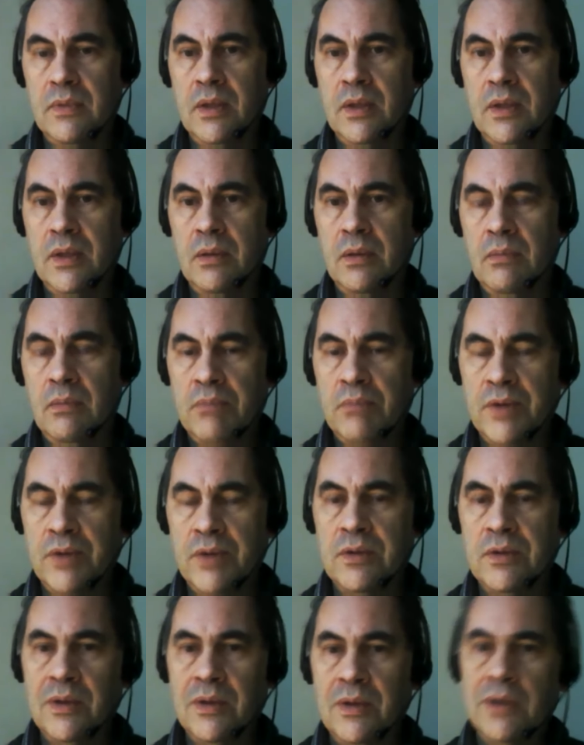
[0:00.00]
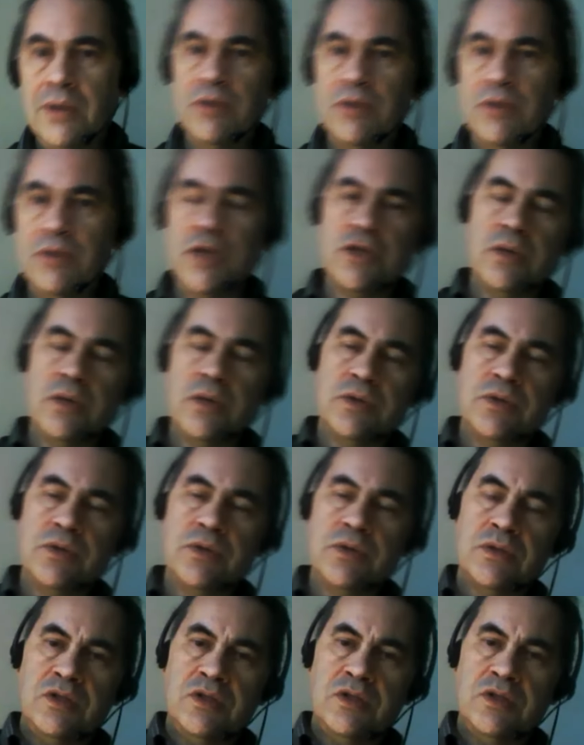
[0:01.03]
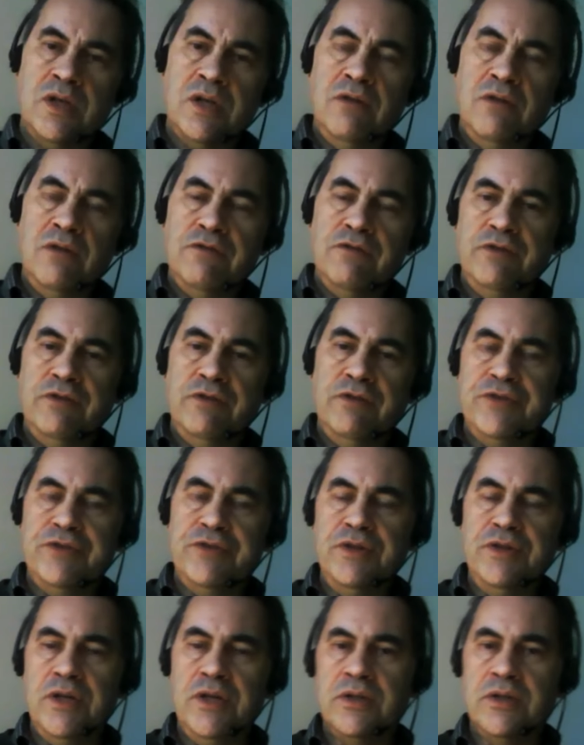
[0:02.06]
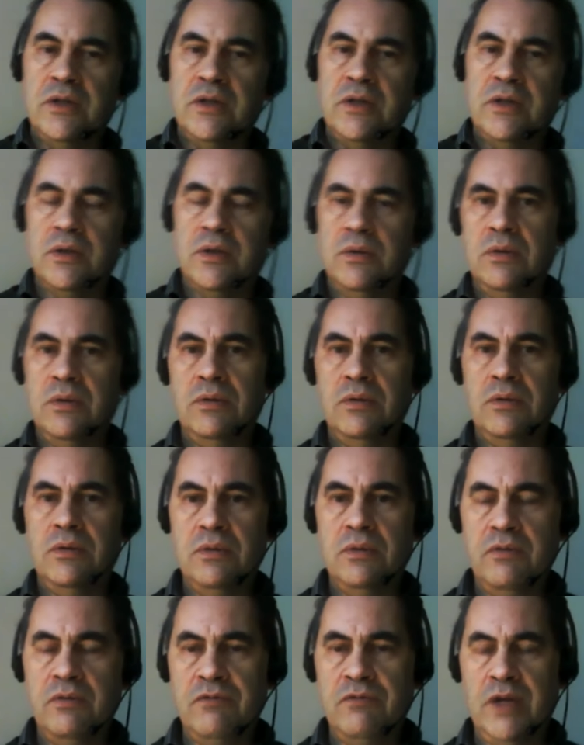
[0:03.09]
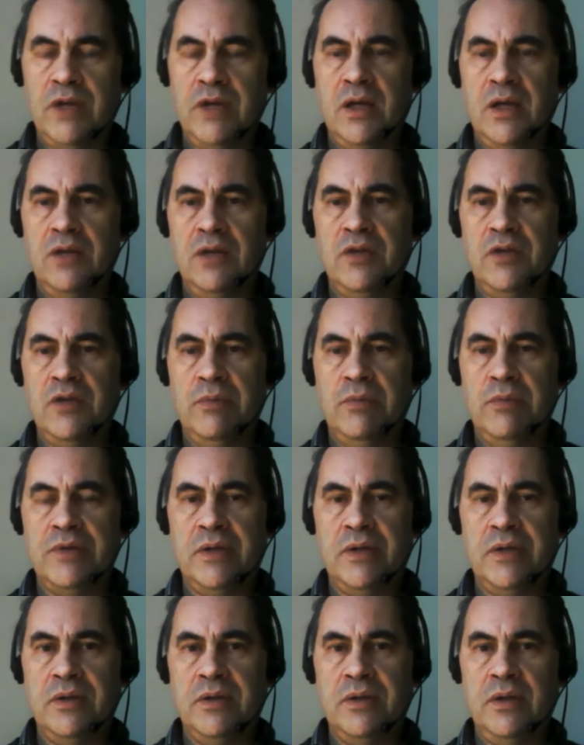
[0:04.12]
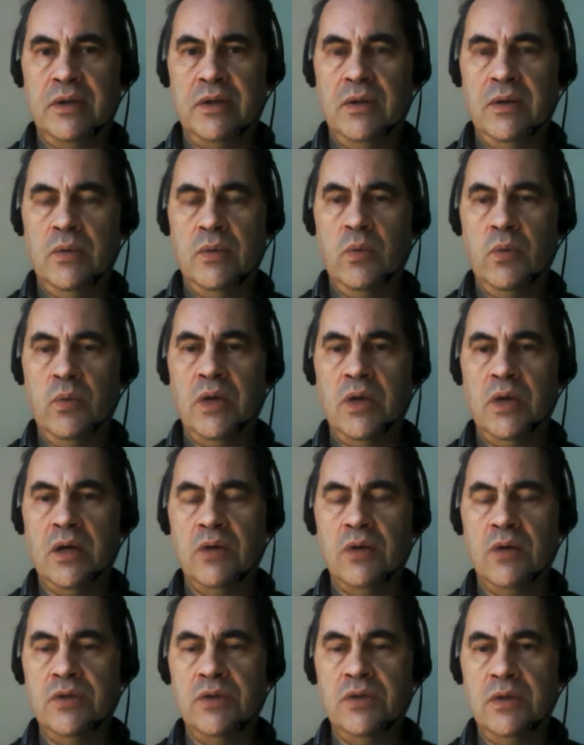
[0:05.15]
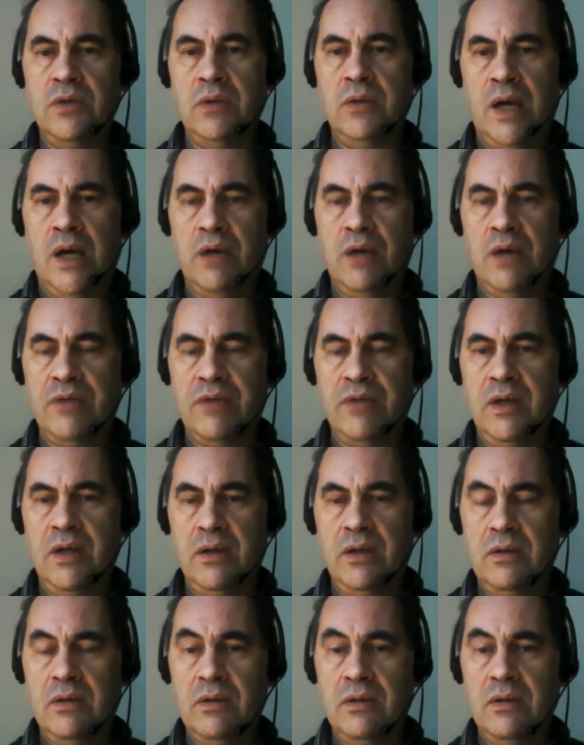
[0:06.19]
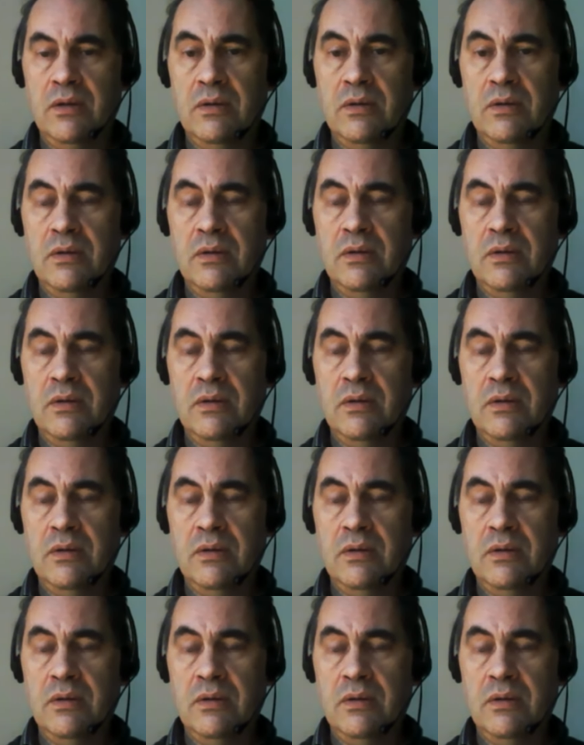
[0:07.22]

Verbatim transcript: But they chose ten, fifteen years ago very kind of simple strategy. We are going to do our thing. Yeah.